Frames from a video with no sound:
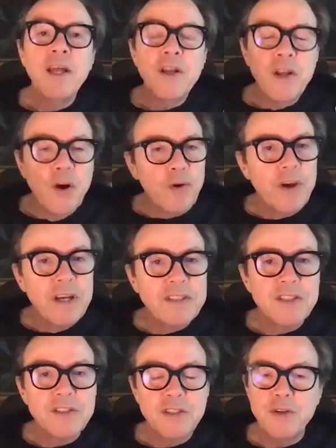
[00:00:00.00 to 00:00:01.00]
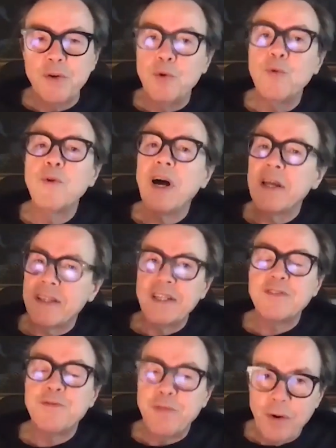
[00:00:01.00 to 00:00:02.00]
Not going to school, I think,
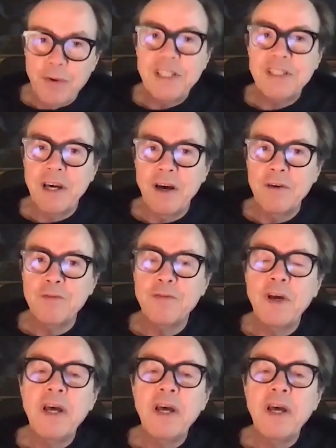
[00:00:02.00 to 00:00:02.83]
is very tough.